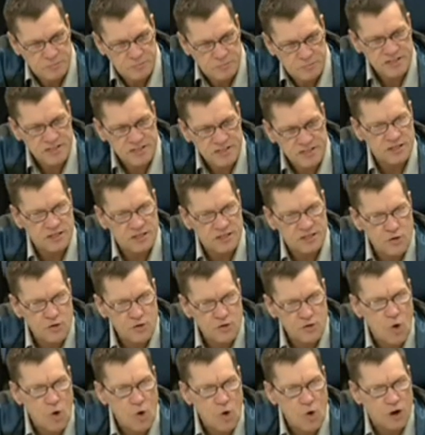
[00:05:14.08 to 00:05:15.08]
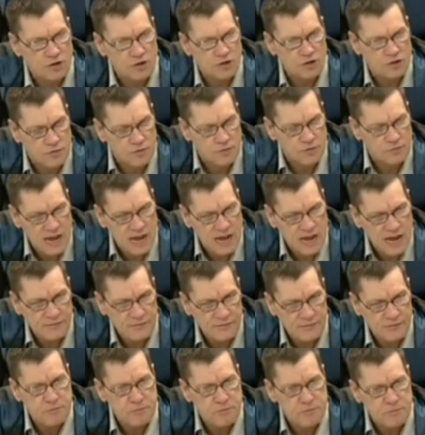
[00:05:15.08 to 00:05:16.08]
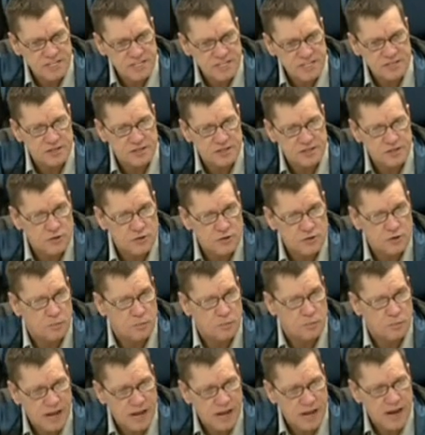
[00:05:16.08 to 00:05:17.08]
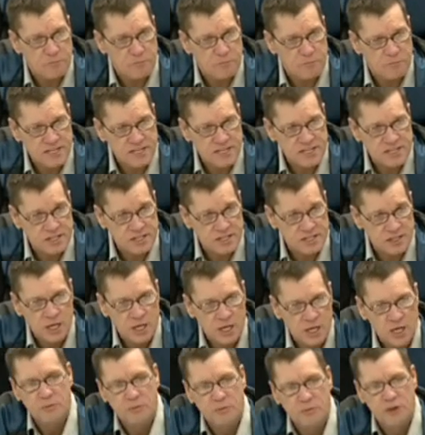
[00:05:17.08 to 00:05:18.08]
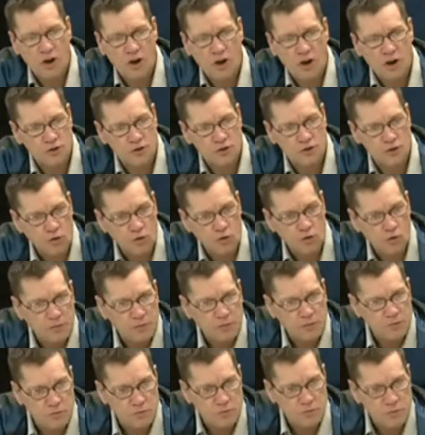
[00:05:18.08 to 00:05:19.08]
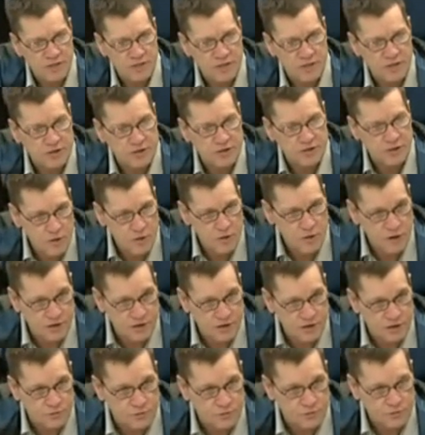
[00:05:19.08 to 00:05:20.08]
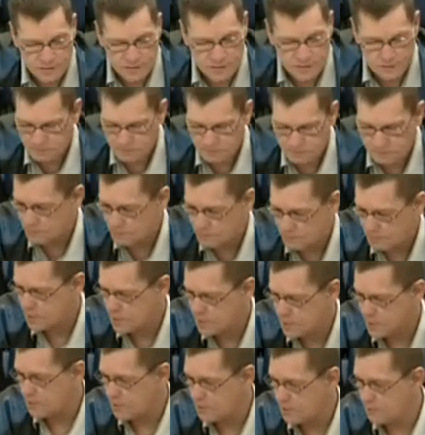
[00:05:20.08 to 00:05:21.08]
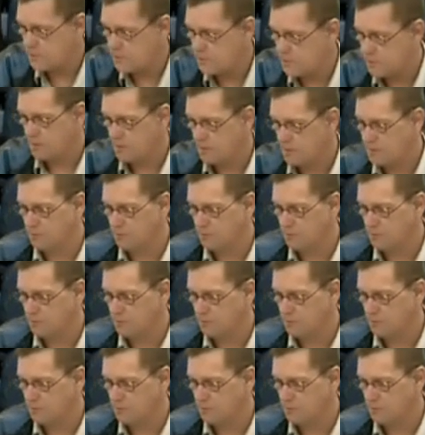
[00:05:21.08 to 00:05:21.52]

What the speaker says: It's businesses who want to survive and businesses who are put out of business because of corruption within the towing industry. Thank you.